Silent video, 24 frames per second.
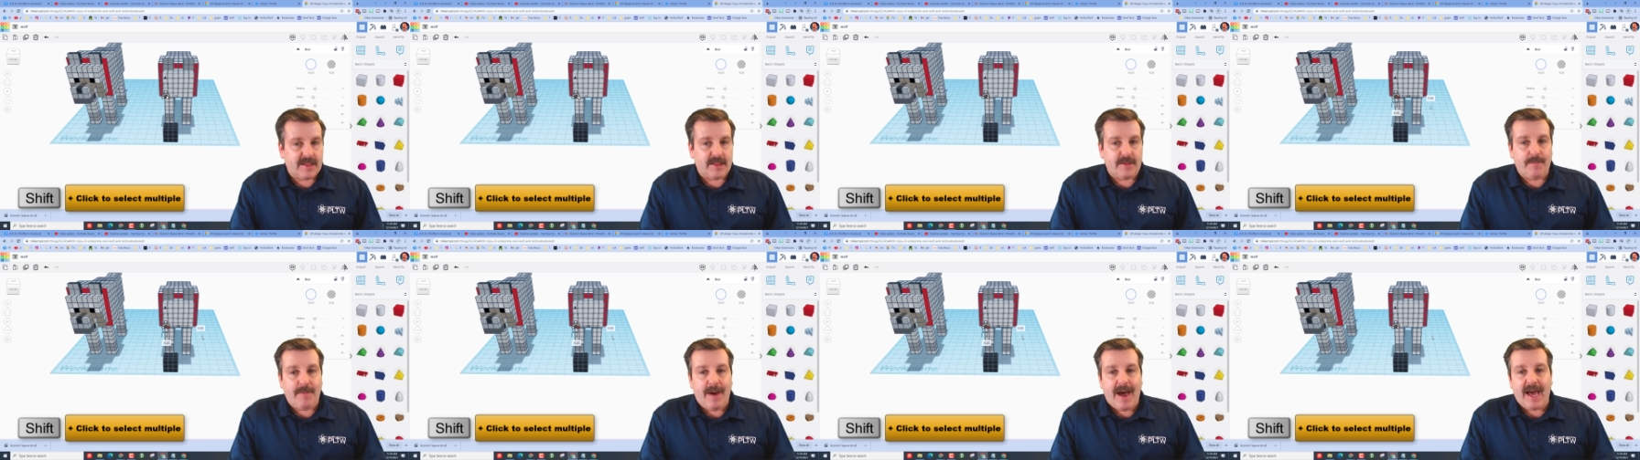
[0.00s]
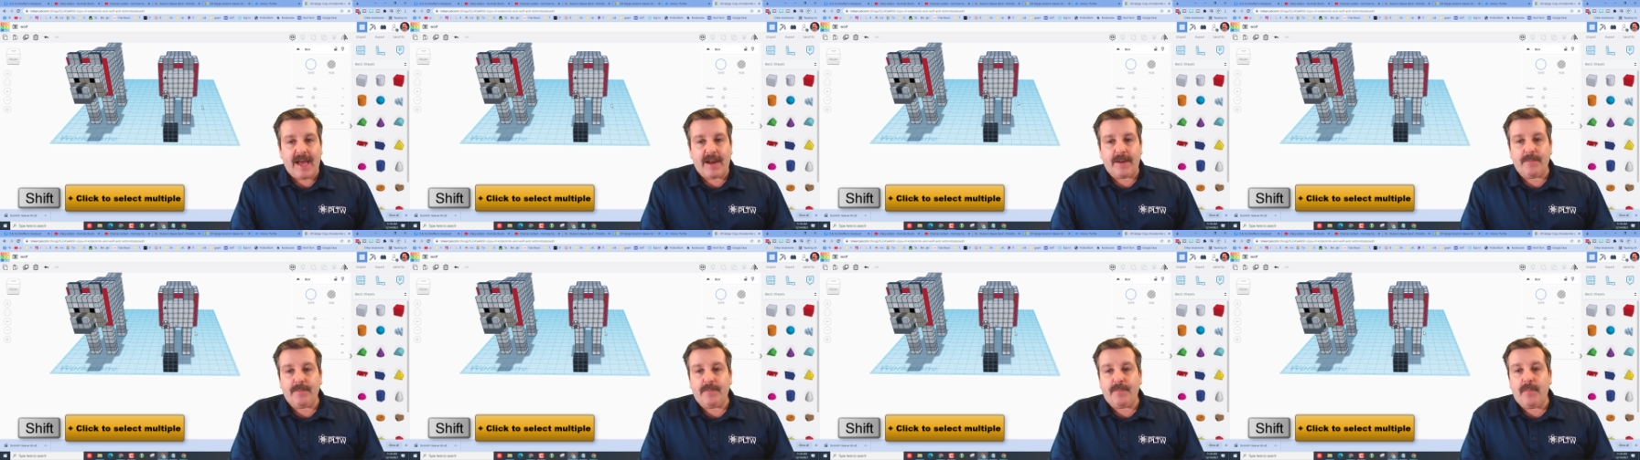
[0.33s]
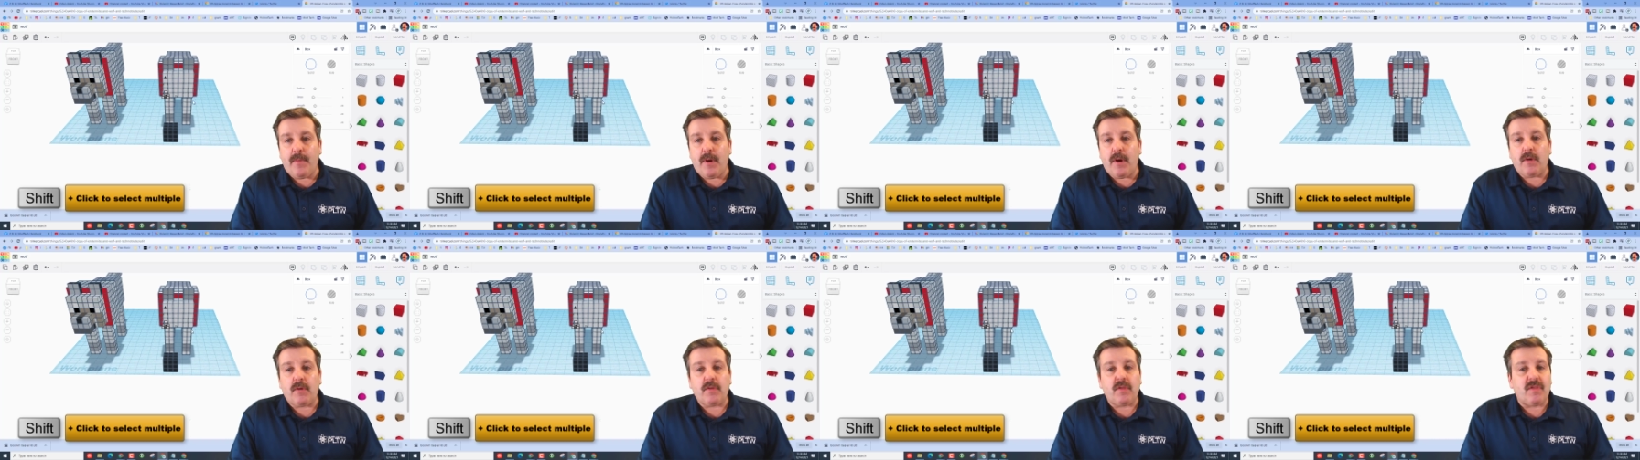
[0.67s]
the bottom
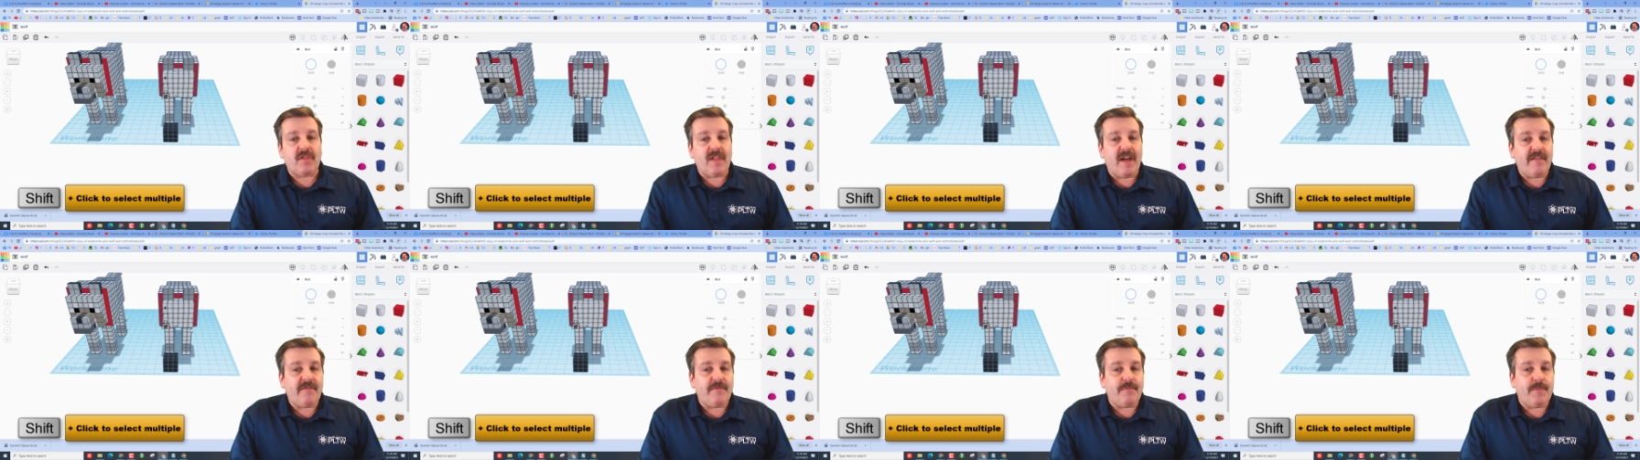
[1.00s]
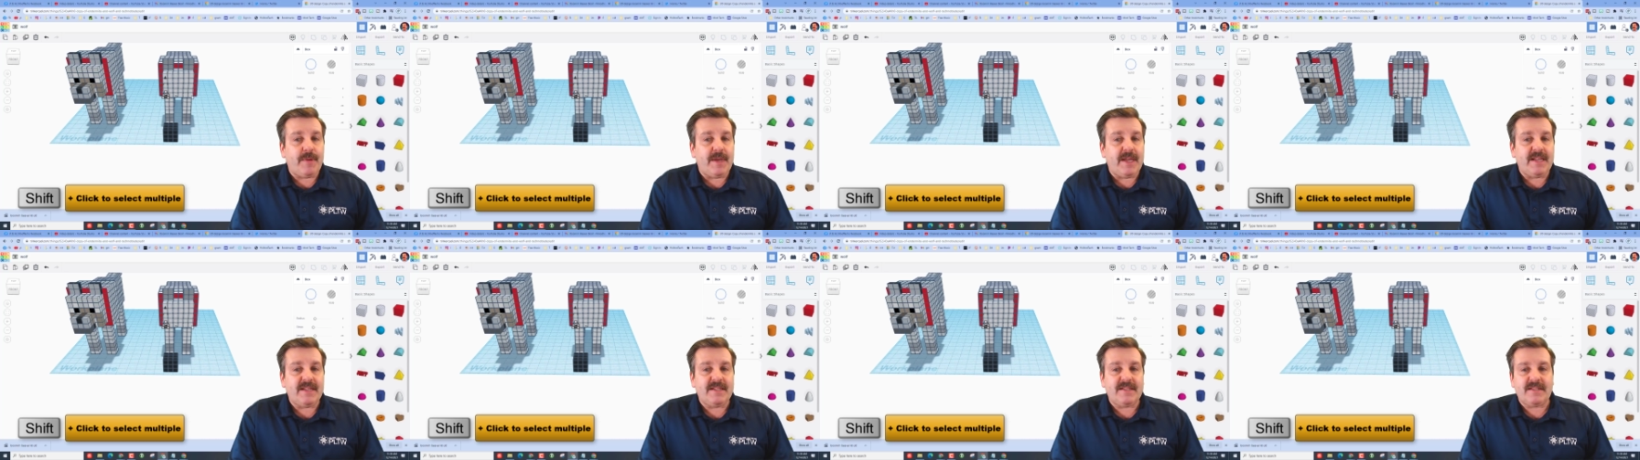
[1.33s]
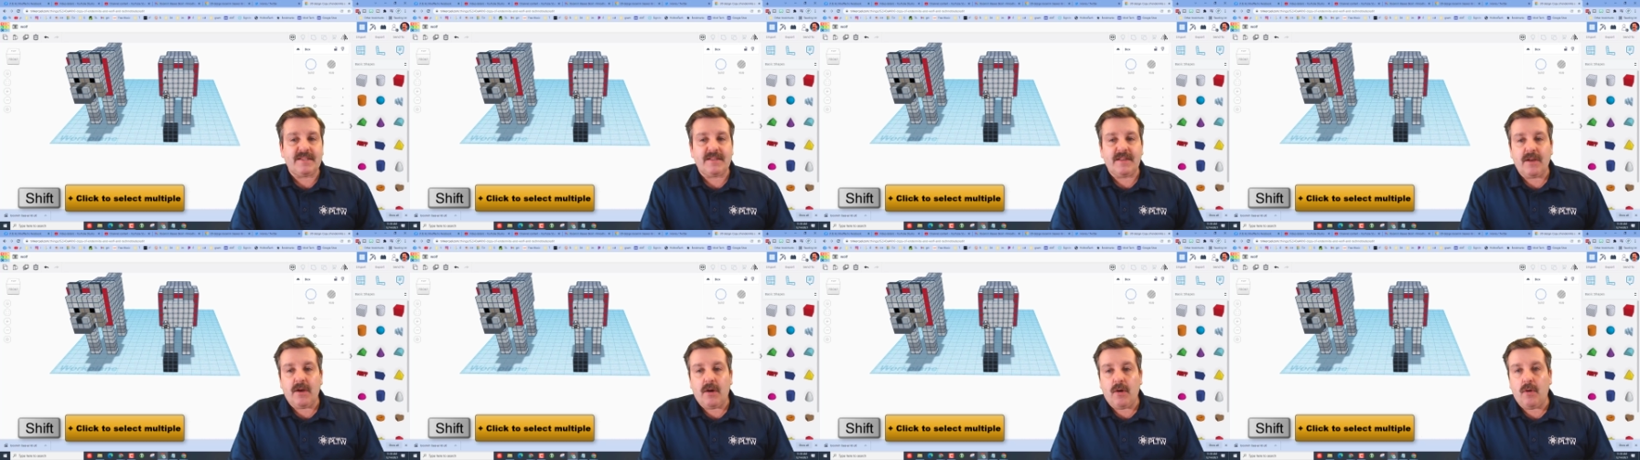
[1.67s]
left
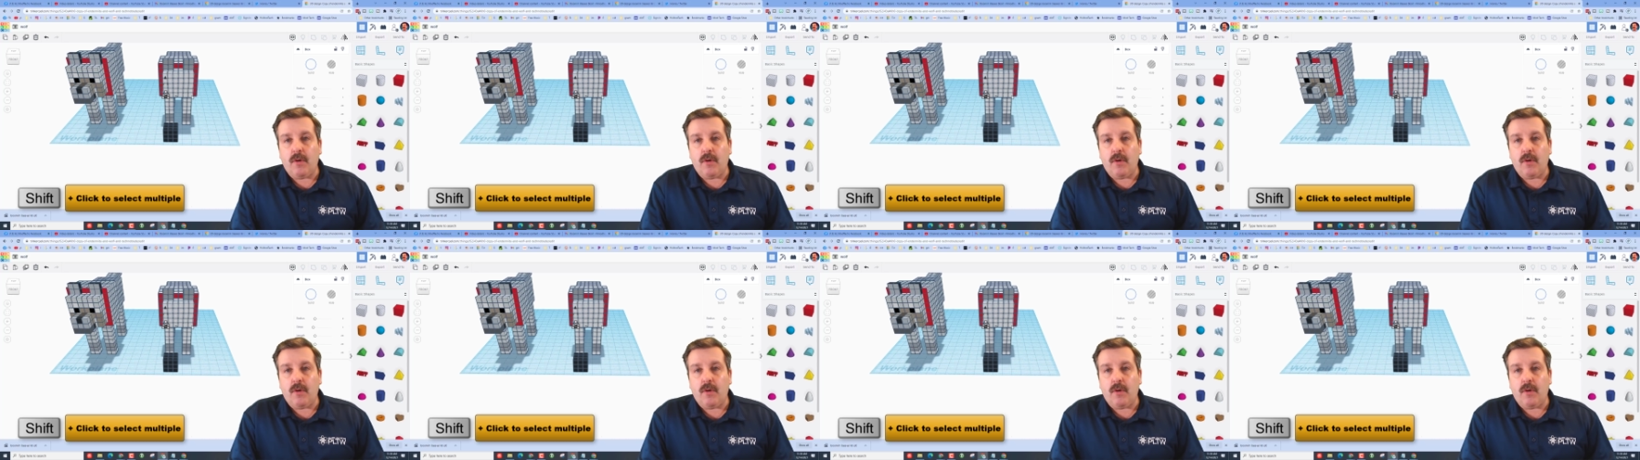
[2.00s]
piece,